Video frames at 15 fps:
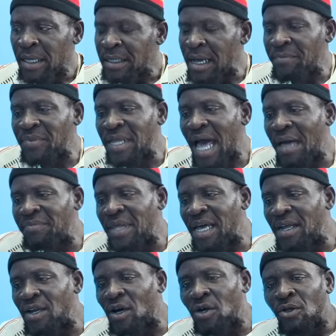Them time
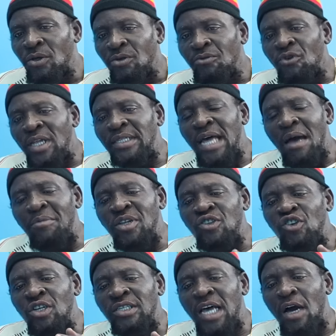they know, when time I
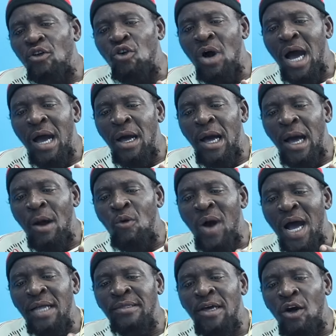just a go a,
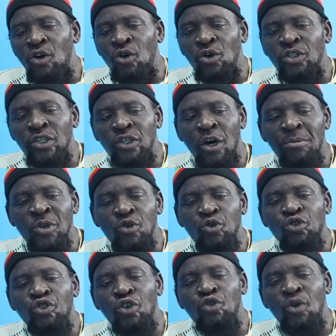walk out, and I'm
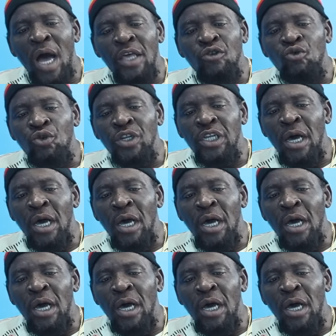used to know a youth